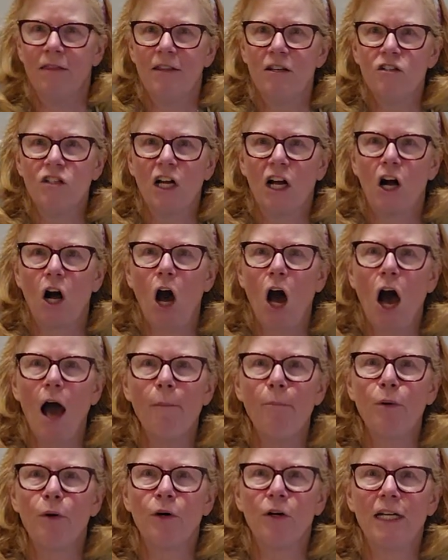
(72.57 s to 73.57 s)
there's a
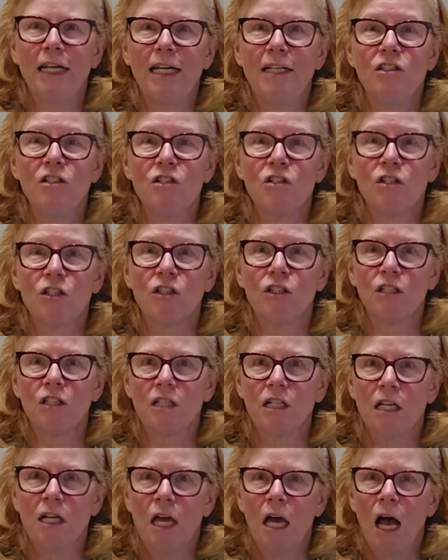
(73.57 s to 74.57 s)
copper
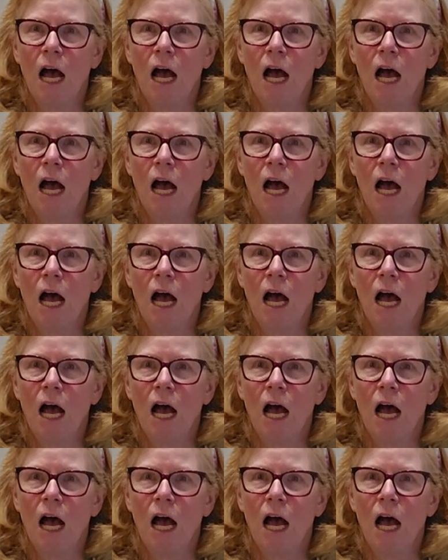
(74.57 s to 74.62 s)
insert.